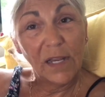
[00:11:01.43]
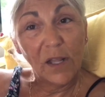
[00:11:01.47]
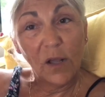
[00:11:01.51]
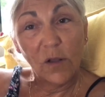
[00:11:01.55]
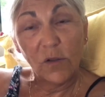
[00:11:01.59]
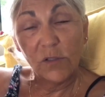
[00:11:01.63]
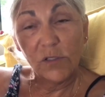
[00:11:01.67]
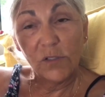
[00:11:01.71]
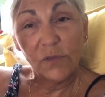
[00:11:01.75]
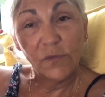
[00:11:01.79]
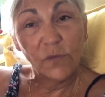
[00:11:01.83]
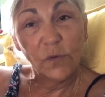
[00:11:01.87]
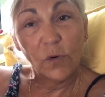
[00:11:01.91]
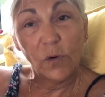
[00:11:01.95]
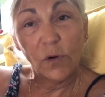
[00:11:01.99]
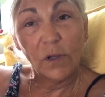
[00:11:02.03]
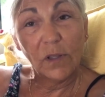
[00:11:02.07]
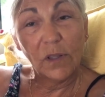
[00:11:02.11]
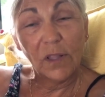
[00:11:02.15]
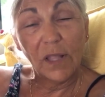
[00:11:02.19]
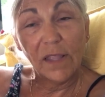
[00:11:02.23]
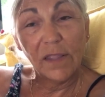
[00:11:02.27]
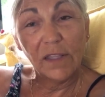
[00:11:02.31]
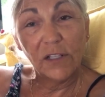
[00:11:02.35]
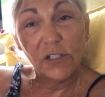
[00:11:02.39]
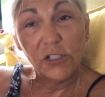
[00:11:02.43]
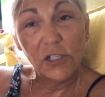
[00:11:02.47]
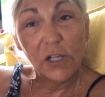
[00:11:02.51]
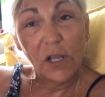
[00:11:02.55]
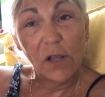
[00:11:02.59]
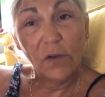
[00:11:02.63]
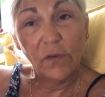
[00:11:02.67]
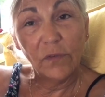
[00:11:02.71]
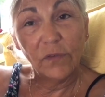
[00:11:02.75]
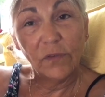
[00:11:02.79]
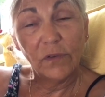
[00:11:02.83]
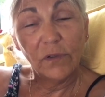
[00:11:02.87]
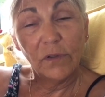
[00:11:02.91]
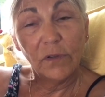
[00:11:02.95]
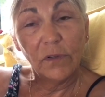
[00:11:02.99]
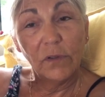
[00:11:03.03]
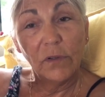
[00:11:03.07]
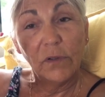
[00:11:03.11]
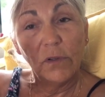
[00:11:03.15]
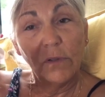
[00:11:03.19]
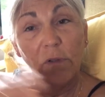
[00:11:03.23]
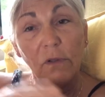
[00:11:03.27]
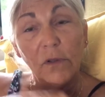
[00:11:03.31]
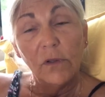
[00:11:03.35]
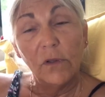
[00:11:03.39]
isophorol on the shelf.
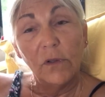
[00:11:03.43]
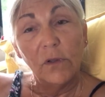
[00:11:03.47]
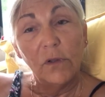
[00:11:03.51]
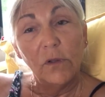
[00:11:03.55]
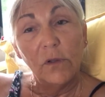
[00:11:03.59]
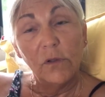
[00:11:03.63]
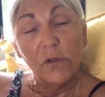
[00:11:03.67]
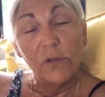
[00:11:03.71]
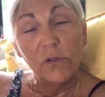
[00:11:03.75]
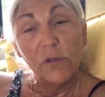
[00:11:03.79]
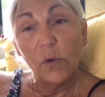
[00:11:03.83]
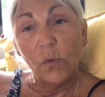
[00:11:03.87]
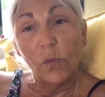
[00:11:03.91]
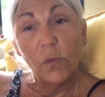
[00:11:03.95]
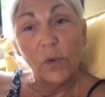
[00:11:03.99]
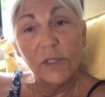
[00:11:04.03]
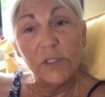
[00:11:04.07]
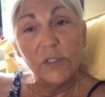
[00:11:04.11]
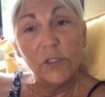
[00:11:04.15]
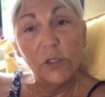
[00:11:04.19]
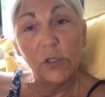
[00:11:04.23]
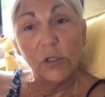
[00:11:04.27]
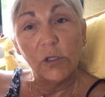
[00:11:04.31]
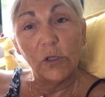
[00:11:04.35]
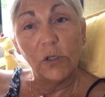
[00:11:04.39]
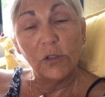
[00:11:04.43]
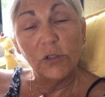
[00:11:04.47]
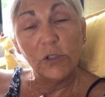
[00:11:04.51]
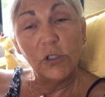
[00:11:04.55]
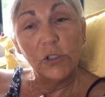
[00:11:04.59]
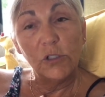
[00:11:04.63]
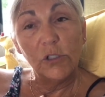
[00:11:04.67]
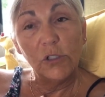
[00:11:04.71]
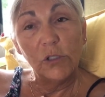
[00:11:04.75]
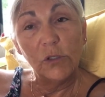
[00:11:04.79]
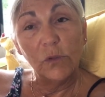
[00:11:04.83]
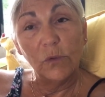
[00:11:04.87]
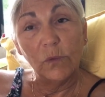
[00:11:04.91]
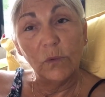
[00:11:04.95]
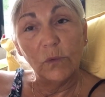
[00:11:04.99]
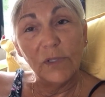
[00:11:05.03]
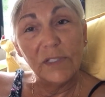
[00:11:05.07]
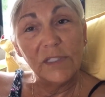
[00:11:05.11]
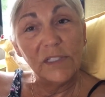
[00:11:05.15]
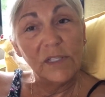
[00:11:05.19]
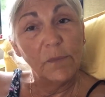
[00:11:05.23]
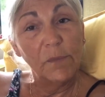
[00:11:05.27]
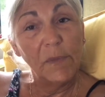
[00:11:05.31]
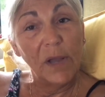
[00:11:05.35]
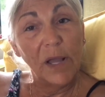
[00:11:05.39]
So what's a girl to do?
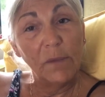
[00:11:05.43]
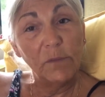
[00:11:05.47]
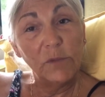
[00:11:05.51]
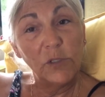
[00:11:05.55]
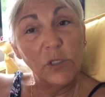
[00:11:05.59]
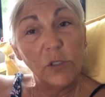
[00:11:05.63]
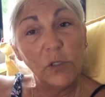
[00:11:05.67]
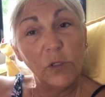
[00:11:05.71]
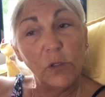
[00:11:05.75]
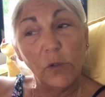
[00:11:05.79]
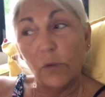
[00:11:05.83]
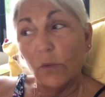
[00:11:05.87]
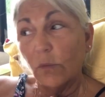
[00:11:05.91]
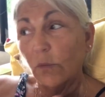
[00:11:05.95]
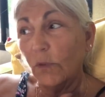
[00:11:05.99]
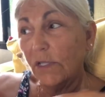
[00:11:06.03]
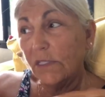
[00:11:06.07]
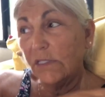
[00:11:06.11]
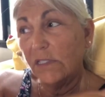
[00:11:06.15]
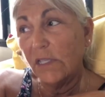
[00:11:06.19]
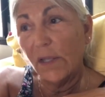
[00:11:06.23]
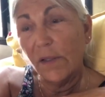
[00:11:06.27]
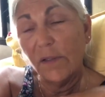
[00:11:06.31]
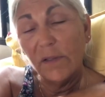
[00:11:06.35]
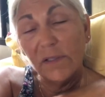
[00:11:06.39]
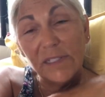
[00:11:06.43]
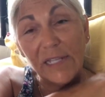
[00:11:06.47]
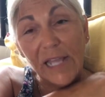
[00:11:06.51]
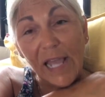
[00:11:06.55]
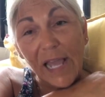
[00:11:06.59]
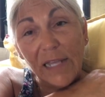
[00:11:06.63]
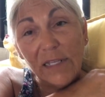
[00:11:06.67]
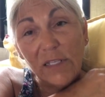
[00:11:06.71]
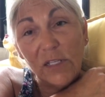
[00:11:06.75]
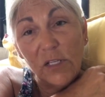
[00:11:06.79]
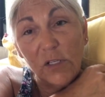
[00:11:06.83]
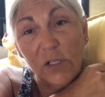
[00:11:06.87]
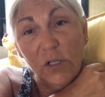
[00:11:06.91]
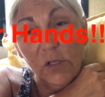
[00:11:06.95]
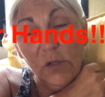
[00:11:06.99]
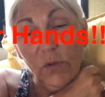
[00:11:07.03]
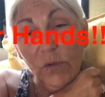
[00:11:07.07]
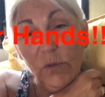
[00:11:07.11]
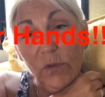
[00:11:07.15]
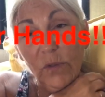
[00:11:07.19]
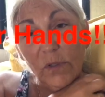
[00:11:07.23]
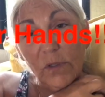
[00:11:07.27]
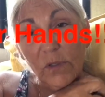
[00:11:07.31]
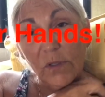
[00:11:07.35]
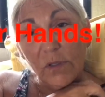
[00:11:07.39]
What's a mom to do? What's a dad to
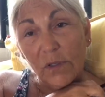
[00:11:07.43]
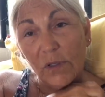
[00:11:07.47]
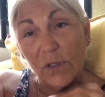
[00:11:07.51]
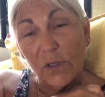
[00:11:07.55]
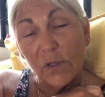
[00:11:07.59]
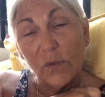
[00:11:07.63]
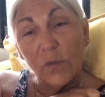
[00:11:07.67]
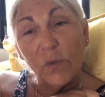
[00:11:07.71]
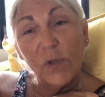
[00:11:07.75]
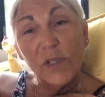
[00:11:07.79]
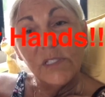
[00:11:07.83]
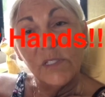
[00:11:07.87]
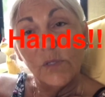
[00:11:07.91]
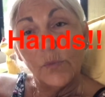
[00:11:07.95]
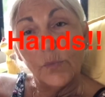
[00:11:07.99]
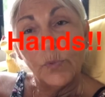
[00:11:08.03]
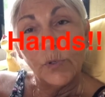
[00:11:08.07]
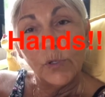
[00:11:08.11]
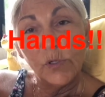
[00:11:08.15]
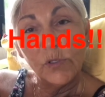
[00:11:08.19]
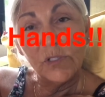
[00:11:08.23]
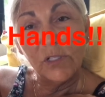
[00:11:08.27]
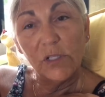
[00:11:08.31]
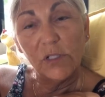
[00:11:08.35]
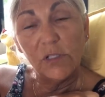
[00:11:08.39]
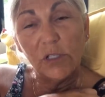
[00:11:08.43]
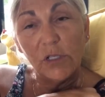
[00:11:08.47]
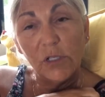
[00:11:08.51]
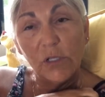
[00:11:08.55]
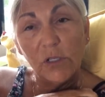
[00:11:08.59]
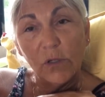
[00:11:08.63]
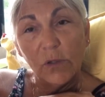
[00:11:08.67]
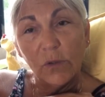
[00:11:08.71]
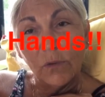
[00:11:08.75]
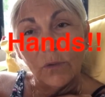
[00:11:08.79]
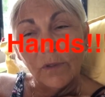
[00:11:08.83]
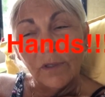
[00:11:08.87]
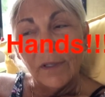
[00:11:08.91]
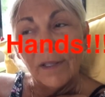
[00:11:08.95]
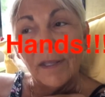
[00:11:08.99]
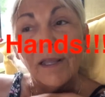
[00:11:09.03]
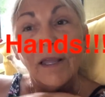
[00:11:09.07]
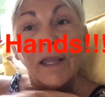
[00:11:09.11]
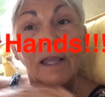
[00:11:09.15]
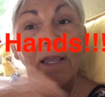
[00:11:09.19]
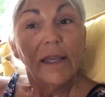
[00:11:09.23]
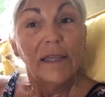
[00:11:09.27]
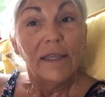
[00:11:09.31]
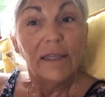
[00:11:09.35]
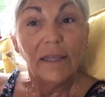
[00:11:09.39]
do? What's a person to do?
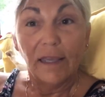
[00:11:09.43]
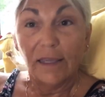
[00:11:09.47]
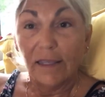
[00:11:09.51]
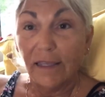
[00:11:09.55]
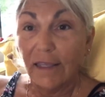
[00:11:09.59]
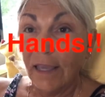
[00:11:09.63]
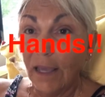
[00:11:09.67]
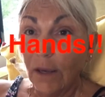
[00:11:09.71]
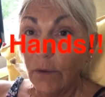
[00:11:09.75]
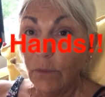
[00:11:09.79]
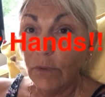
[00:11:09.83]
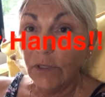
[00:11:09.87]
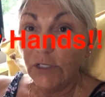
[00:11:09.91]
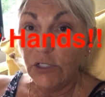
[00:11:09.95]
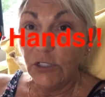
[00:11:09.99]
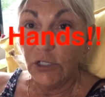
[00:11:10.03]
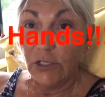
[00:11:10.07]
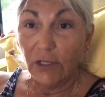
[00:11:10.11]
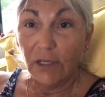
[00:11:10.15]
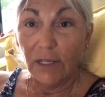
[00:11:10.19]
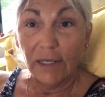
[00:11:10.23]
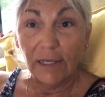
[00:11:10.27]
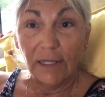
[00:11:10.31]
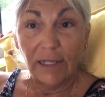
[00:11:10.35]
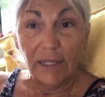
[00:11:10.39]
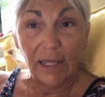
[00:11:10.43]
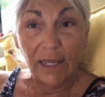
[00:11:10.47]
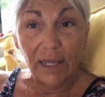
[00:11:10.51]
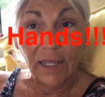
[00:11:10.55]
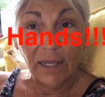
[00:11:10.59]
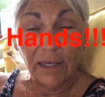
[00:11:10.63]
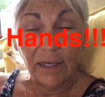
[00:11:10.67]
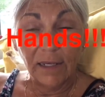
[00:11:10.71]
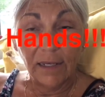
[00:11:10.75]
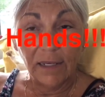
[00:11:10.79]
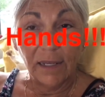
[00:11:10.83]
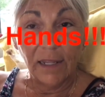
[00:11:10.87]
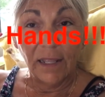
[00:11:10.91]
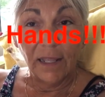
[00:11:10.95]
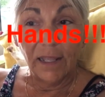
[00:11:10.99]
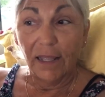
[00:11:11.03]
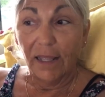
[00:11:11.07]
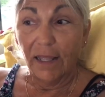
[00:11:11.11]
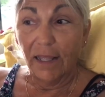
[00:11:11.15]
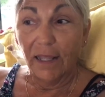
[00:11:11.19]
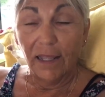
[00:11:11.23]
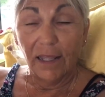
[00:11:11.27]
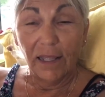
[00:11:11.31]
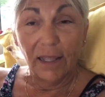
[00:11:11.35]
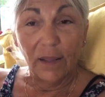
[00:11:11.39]
You get what you can get.
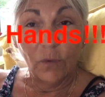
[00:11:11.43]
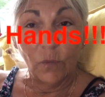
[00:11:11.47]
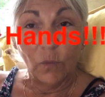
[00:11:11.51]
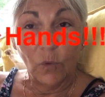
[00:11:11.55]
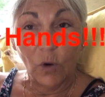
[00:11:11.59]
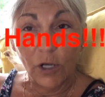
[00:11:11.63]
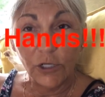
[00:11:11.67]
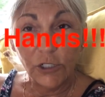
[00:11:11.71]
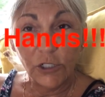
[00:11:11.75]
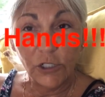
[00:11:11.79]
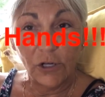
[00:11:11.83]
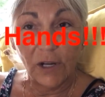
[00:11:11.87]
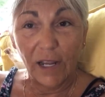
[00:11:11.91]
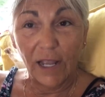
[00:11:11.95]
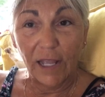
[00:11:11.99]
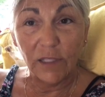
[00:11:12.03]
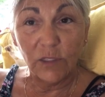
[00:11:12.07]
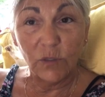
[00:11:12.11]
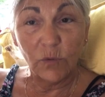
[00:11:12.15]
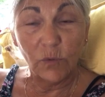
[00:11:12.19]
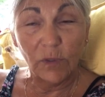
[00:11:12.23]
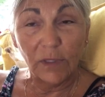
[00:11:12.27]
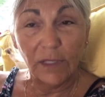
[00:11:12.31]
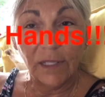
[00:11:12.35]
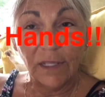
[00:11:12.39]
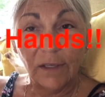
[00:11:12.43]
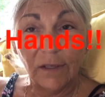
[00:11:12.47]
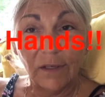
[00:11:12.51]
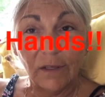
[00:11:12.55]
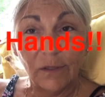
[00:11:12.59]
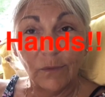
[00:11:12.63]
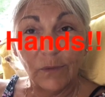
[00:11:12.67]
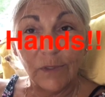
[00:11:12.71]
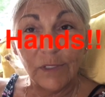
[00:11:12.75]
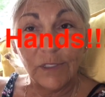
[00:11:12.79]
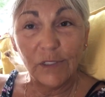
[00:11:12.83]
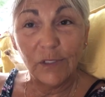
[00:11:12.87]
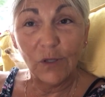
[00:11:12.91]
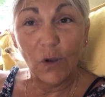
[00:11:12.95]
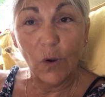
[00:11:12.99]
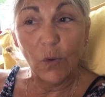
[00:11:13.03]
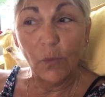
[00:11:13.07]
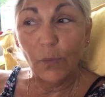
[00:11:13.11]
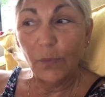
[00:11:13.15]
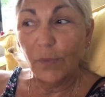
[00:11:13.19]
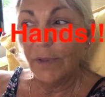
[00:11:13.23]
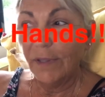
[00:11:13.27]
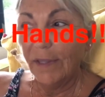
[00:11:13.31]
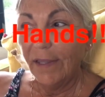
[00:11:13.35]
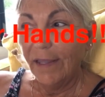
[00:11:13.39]
Wash your hands really good with
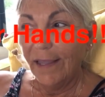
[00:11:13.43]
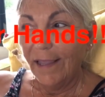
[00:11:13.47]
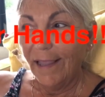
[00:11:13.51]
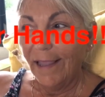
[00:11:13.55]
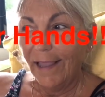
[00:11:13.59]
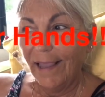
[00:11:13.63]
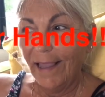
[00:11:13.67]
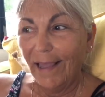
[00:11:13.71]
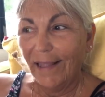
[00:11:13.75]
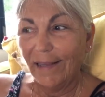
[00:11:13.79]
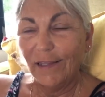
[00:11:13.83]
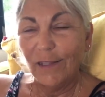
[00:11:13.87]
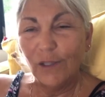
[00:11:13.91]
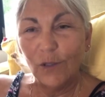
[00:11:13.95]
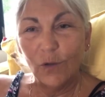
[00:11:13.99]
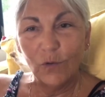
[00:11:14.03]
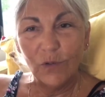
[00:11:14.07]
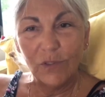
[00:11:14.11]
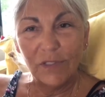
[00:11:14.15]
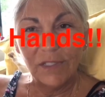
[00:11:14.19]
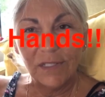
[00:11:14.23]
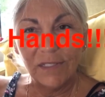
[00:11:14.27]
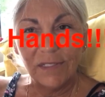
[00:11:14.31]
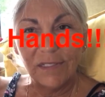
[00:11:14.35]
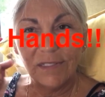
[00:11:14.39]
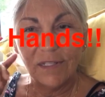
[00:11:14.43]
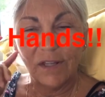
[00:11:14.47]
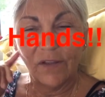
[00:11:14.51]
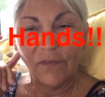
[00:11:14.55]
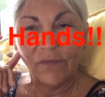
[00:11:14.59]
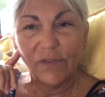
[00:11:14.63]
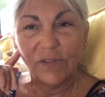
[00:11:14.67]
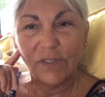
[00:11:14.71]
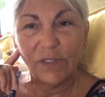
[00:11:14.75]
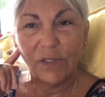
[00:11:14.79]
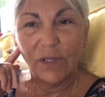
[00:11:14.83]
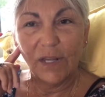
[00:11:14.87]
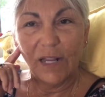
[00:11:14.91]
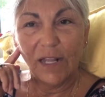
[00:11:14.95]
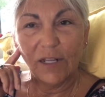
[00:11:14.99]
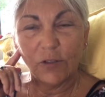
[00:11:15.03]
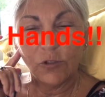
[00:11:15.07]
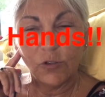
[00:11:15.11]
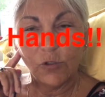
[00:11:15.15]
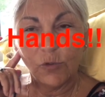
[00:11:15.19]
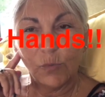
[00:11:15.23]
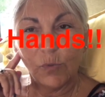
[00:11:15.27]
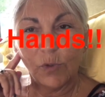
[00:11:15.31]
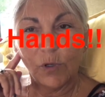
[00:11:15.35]
soap and use this stuff as an extra